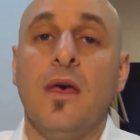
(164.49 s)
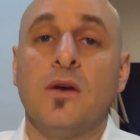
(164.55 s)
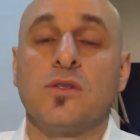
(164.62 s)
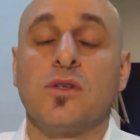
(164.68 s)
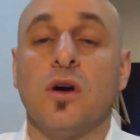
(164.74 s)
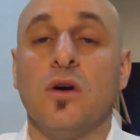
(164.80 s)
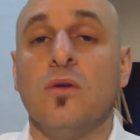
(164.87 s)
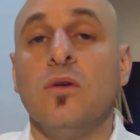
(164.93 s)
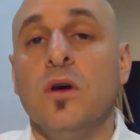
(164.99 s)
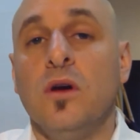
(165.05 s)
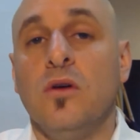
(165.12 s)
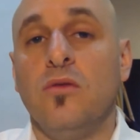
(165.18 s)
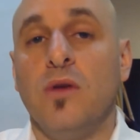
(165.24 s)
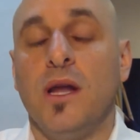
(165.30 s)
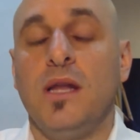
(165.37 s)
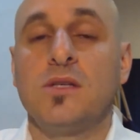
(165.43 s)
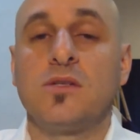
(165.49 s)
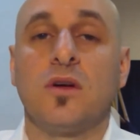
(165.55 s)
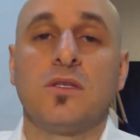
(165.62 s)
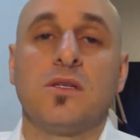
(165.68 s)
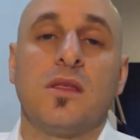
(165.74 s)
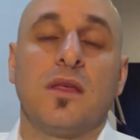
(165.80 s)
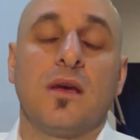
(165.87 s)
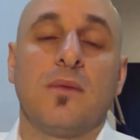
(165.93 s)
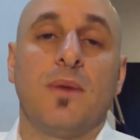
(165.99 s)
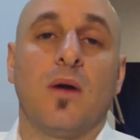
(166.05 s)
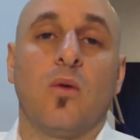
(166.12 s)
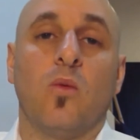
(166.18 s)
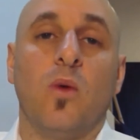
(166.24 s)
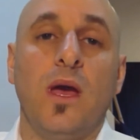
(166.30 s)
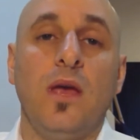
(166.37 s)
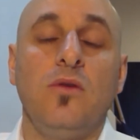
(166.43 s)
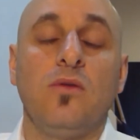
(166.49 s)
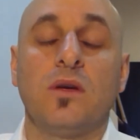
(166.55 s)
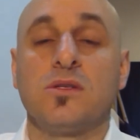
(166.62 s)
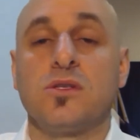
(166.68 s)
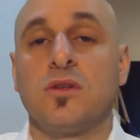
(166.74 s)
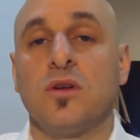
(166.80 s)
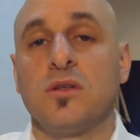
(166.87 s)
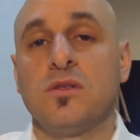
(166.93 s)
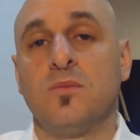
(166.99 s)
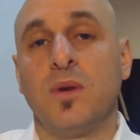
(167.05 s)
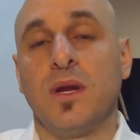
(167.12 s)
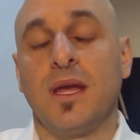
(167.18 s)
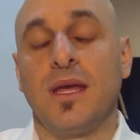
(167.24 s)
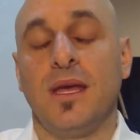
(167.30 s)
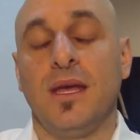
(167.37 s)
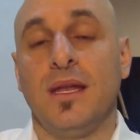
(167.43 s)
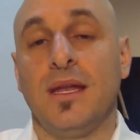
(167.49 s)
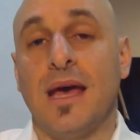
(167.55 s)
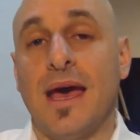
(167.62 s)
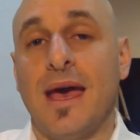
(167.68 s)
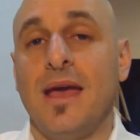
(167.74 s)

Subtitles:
So really start to think about where you can start to bring in